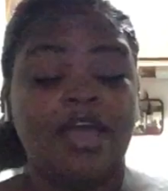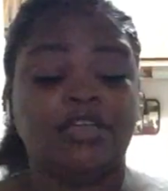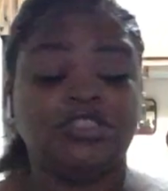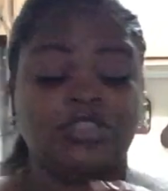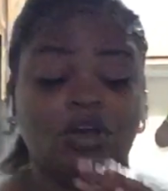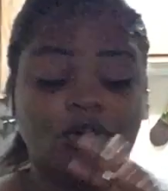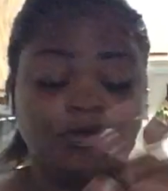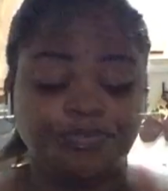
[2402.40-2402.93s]

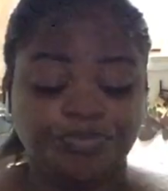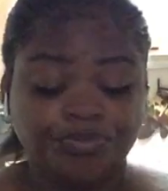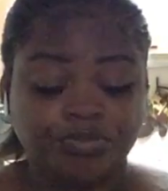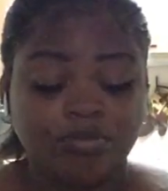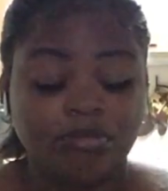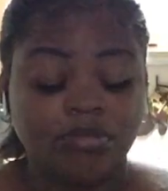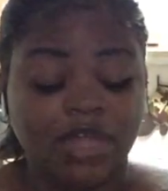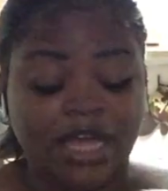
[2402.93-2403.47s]
So
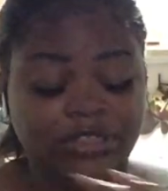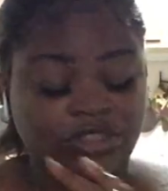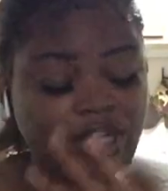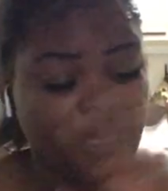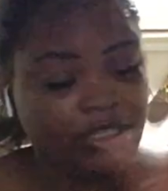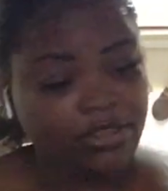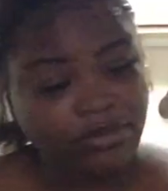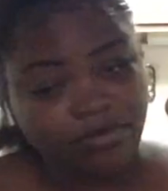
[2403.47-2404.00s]
I
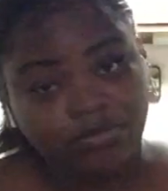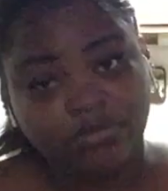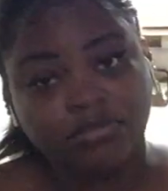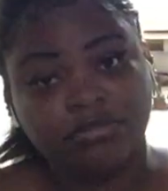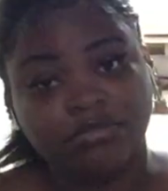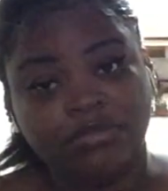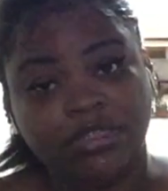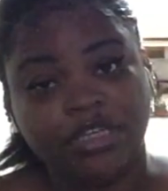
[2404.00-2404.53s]
try to
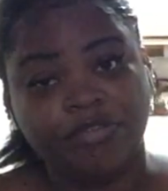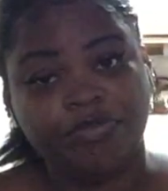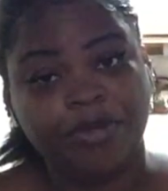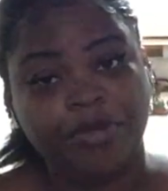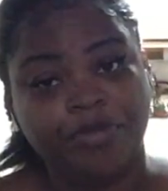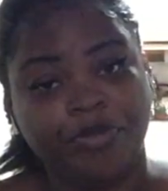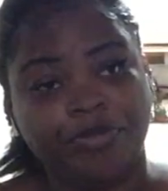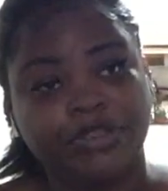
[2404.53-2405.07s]
give
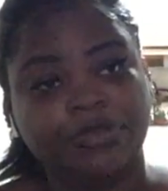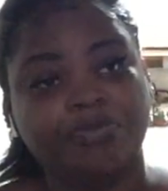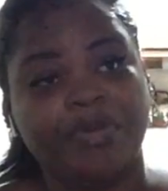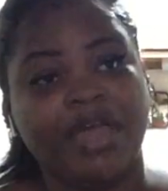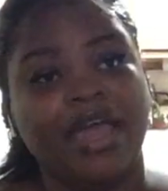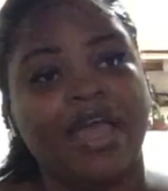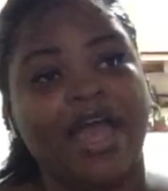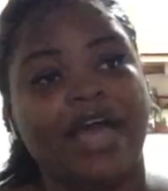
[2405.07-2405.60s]
people
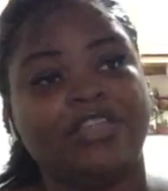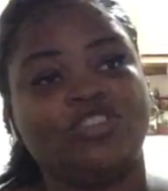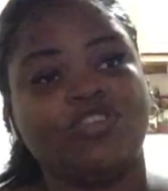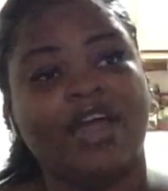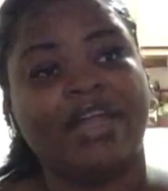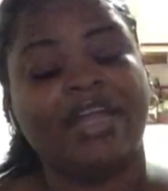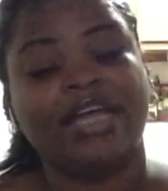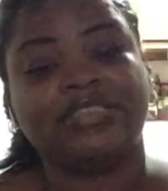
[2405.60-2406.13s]
respect. I
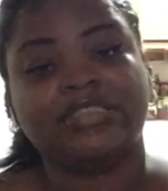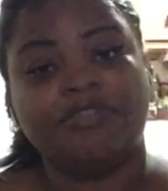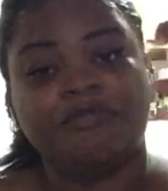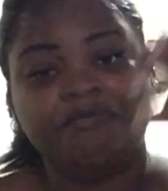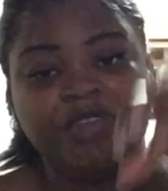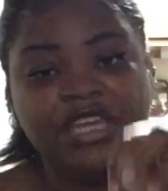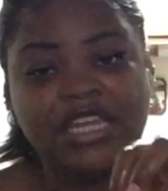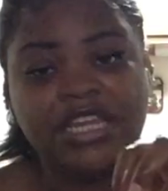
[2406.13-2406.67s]
try not to
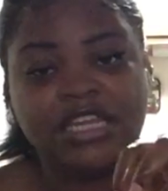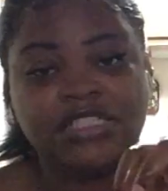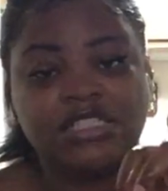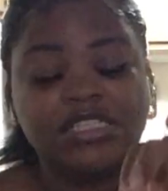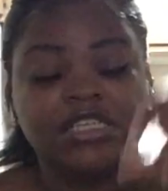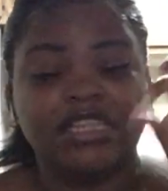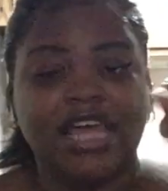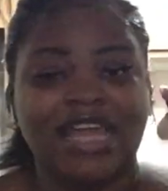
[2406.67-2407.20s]
feed
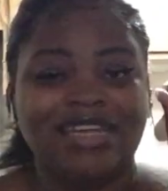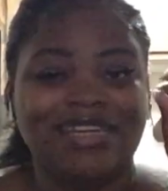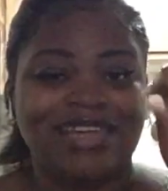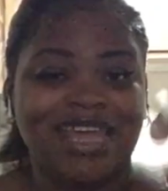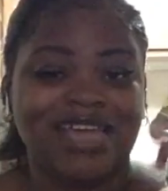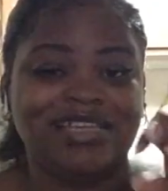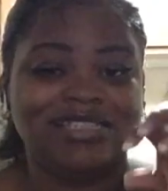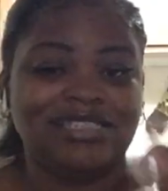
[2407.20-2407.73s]
into that
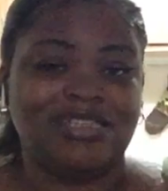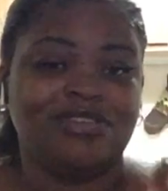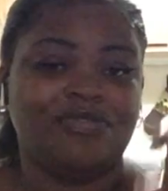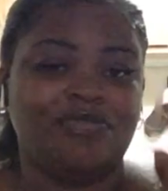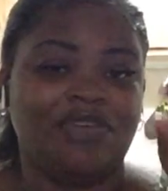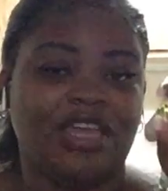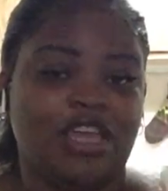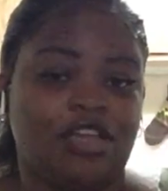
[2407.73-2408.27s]
negative
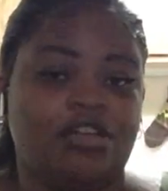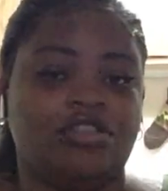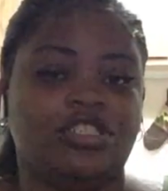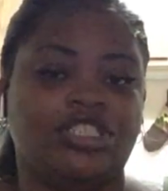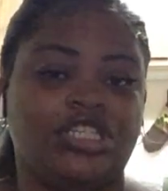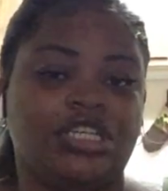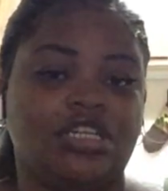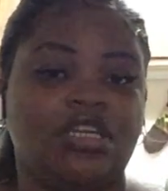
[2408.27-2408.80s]

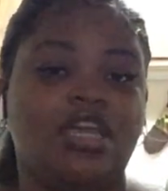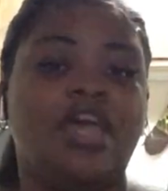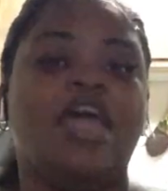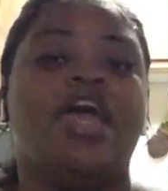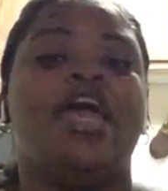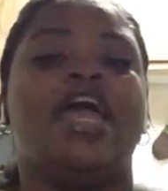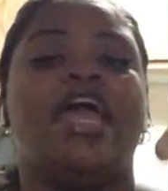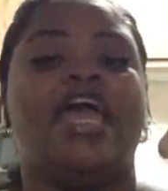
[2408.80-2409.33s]
energy
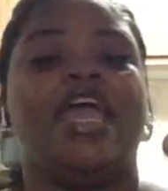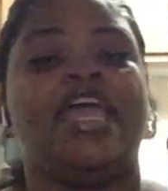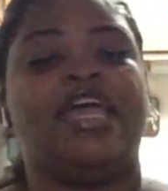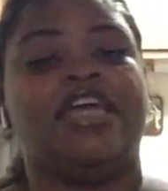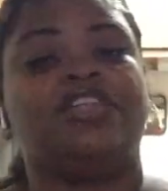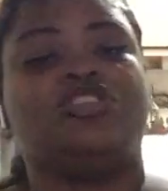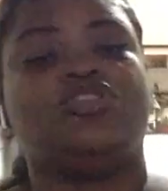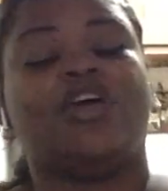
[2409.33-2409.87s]

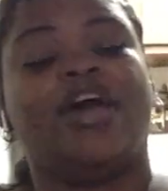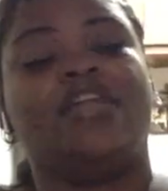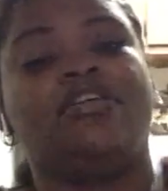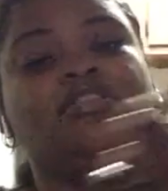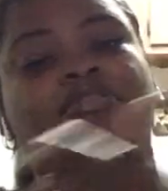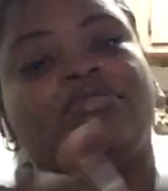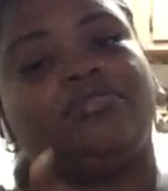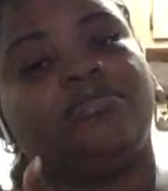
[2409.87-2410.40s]
and try to,